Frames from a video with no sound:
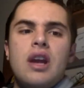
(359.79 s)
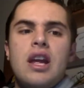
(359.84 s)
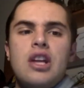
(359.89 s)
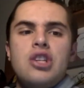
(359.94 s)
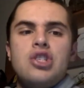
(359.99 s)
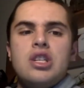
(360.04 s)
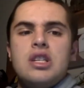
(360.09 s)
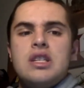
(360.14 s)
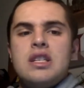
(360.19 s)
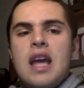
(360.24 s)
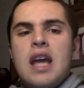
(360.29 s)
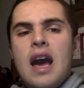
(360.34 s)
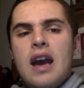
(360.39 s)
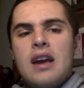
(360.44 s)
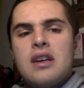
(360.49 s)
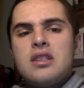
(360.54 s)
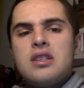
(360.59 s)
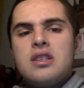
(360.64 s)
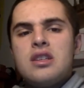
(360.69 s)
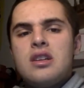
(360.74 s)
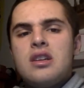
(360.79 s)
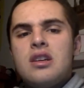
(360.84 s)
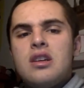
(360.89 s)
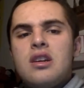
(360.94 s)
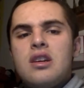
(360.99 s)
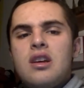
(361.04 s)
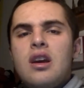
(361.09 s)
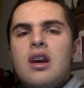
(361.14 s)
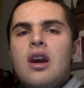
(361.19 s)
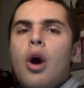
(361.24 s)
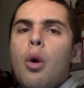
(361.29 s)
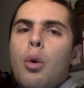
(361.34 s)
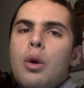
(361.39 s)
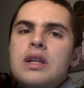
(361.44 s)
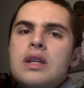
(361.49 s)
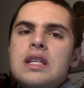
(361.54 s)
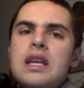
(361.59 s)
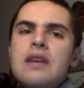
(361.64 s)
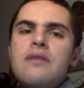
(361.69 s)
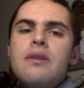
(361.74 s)
ancient text. What
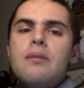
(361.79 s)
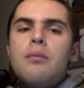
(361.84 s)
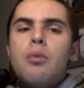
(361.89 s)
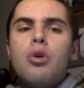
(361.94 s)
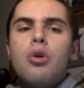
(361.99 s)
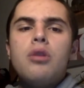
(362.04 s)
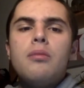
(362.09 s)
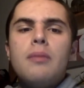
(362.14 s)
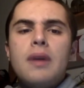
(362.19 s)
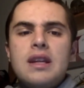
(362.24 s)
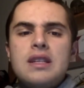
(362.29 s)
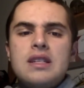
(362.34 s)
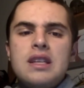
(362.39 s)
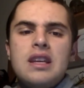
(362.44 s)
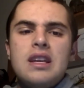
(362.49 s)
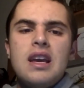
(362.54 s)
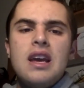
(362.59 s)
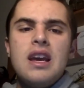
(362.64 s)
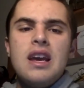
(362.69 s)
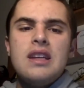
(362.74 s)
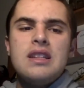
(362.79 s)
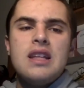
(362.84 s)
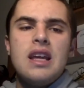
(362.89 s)
is even more amazing is